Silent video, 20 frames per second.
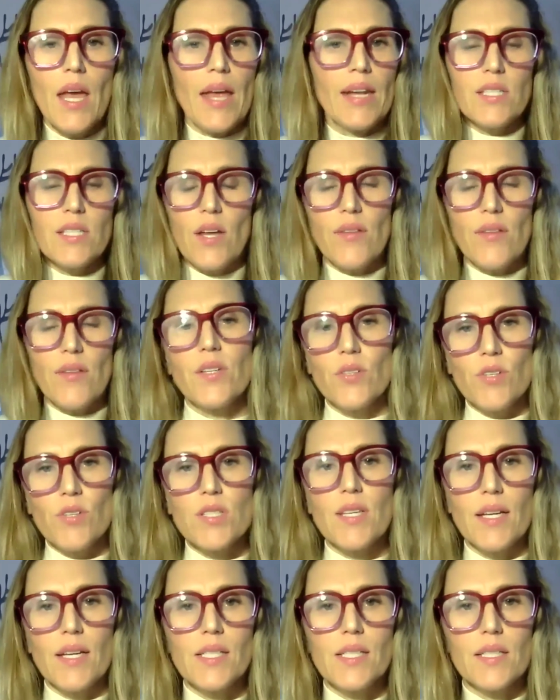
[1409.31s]
And it's not that
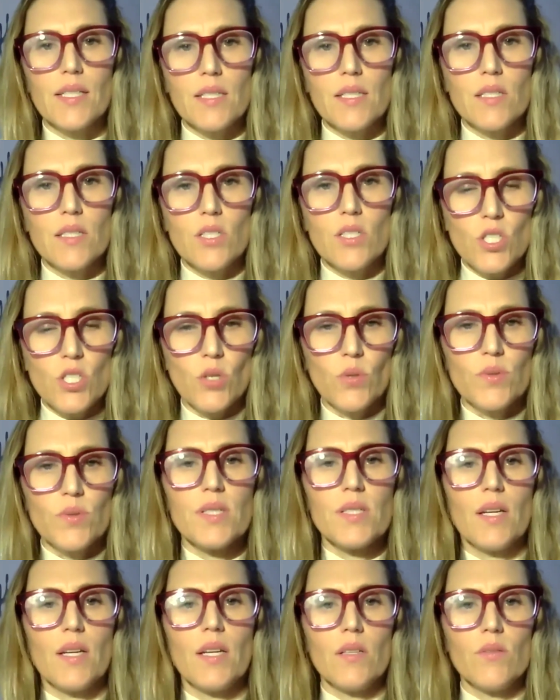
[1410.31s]
neuroscientists don't
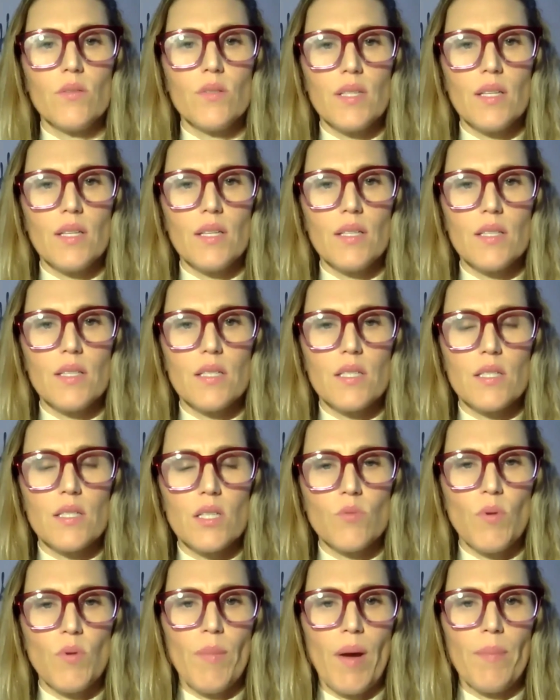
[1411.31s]
study those things. It's
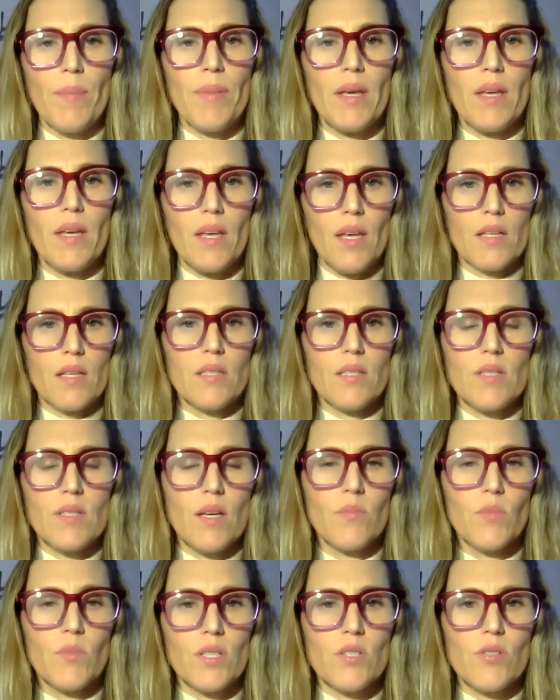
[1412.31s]
just we might be, as you
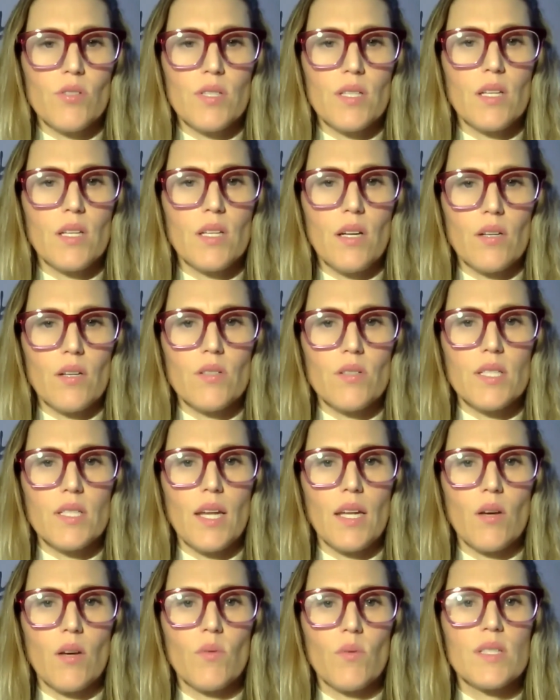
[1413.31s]
said, more interested in
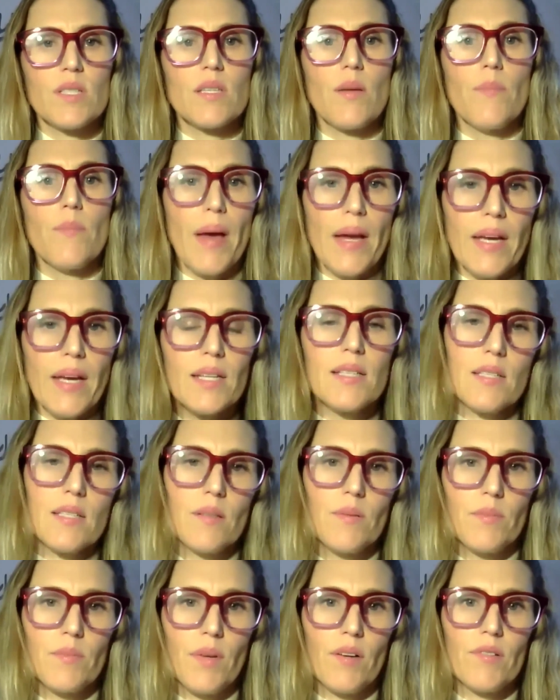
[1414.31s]
understanding what's the
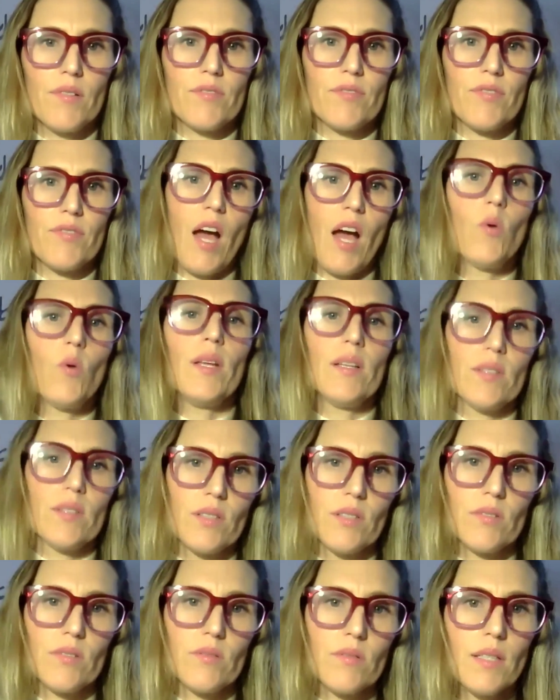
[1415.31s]
mechanism of how we
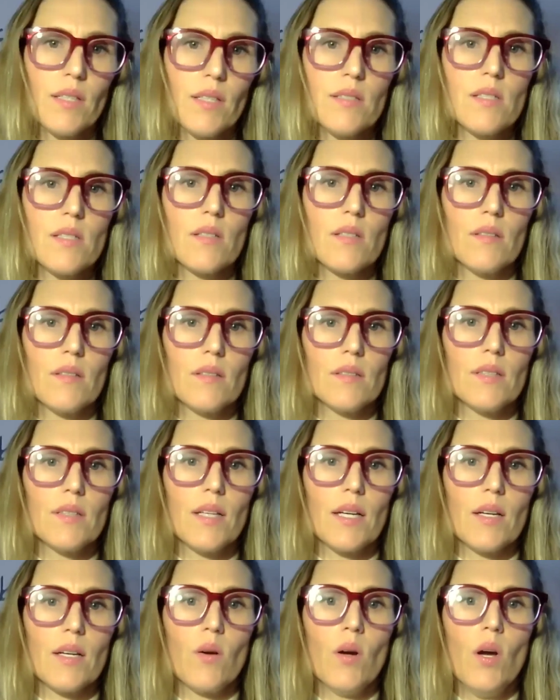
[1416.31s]
learn, right? So
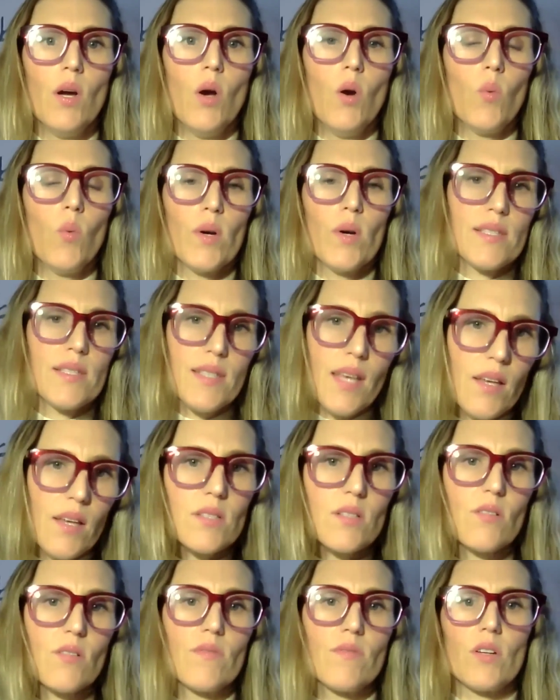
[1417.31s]
like what
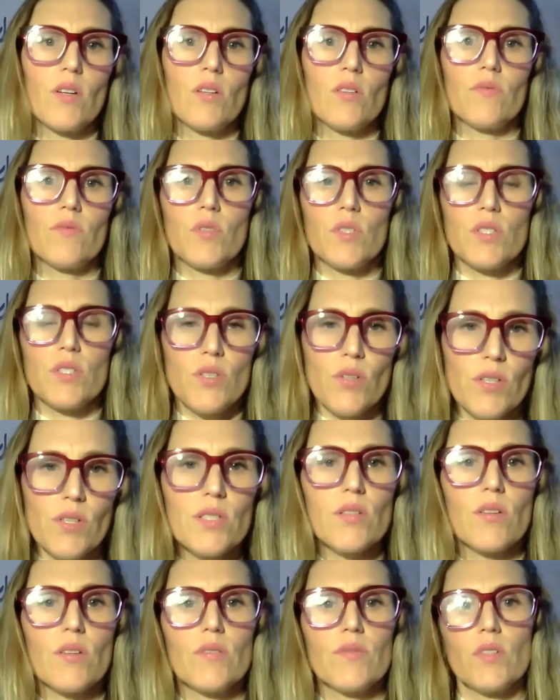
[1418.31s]
cells are involved, what
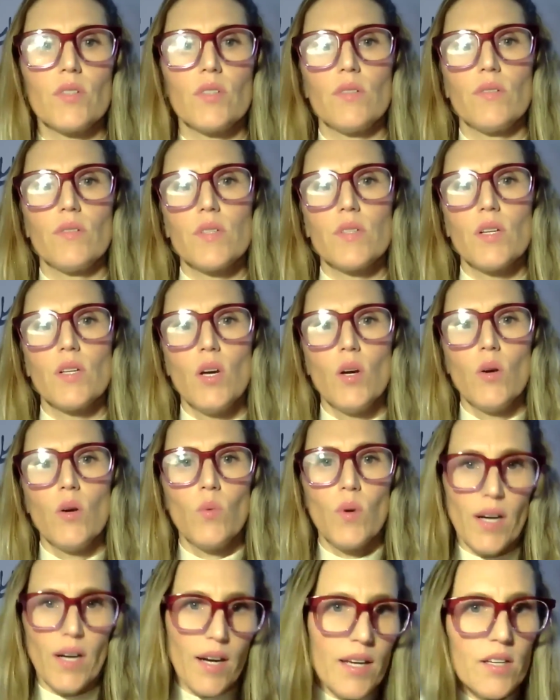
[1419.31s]
circuits are involved,
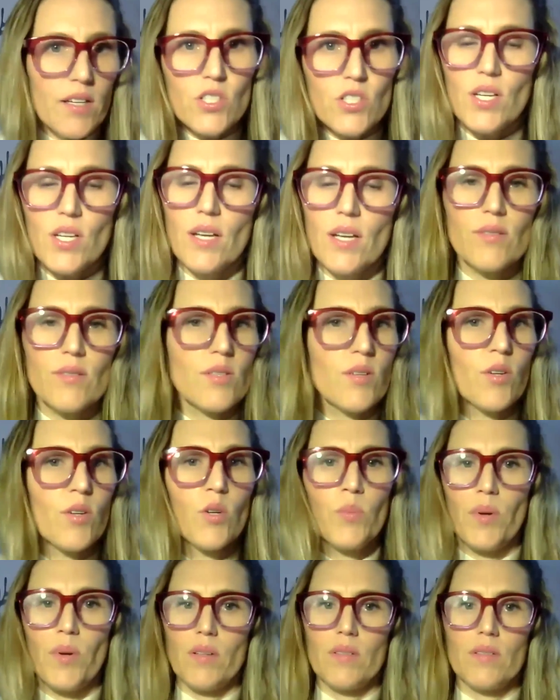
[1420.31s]
what ion channels are
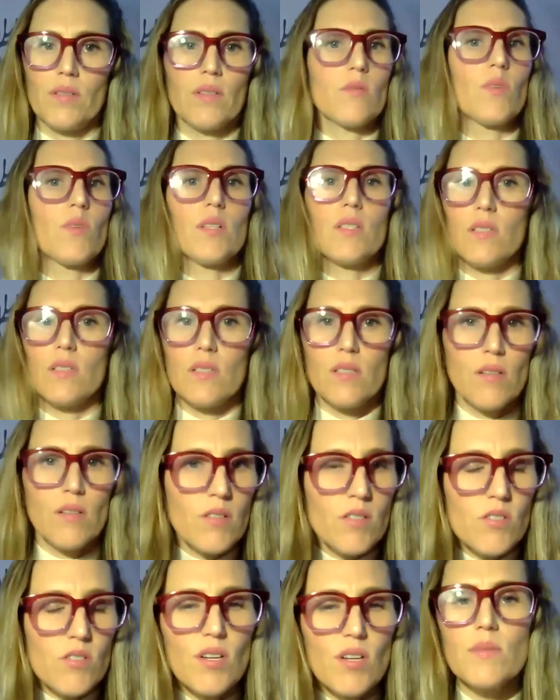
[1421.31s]
opened, what
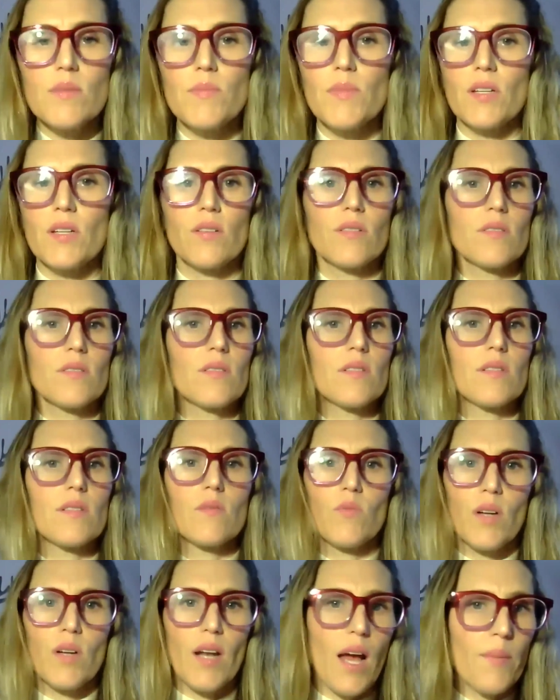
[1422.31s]

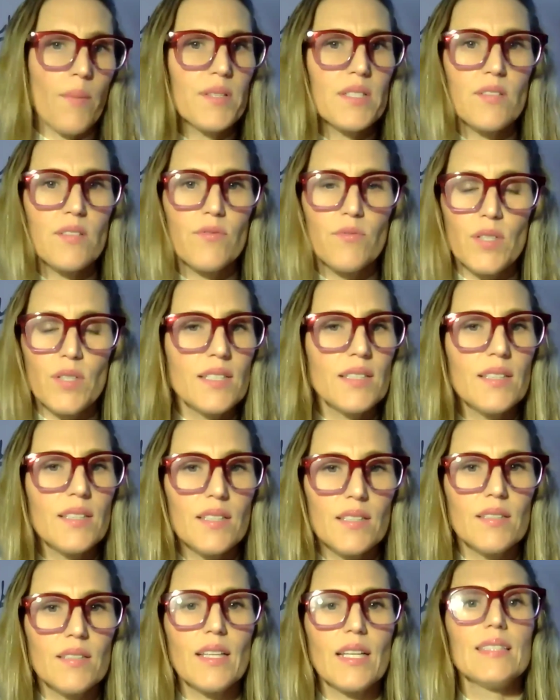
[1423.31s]
neurotransmitters, what happens if we do
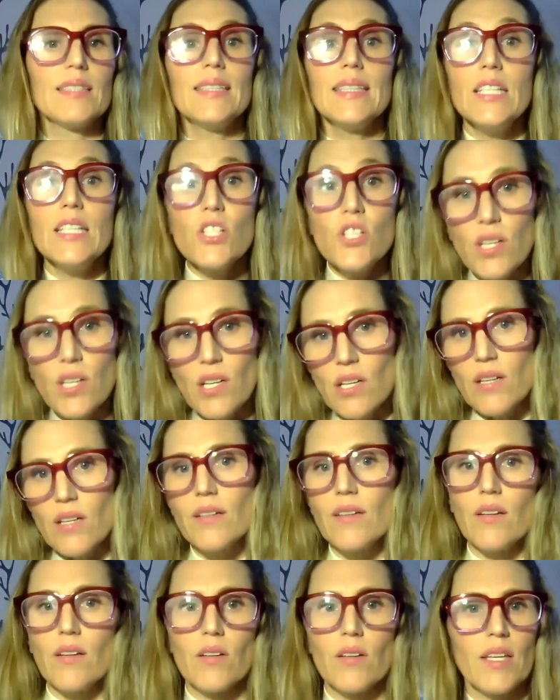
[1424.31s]
like
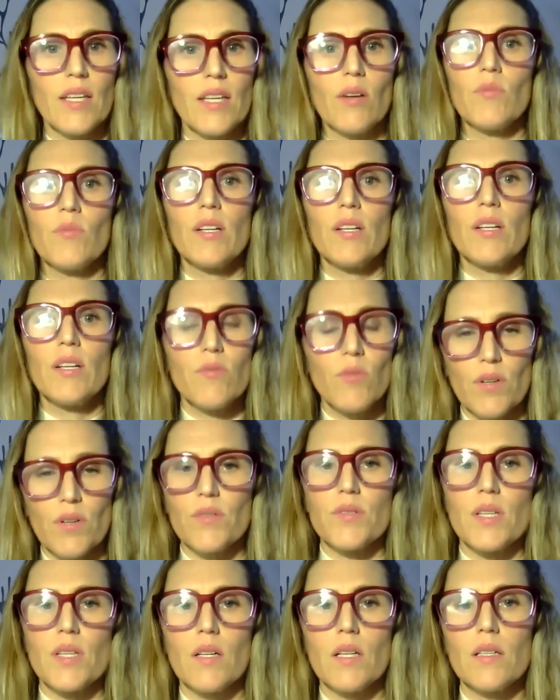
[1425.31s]
lesion or get rid of one of
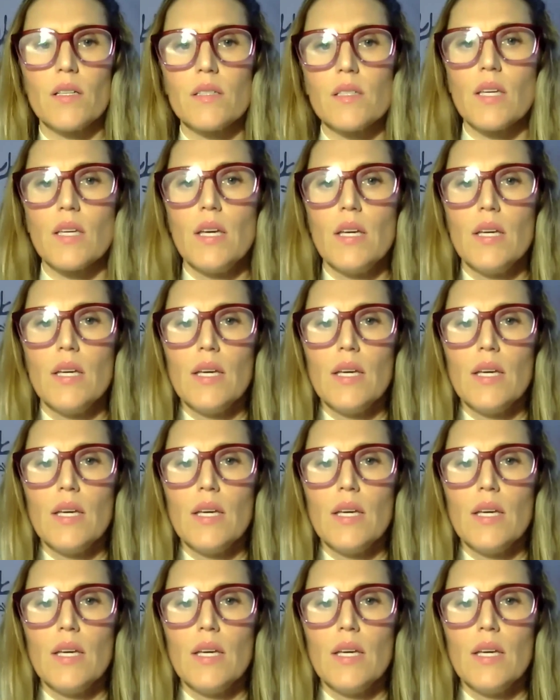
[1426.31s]
those areas.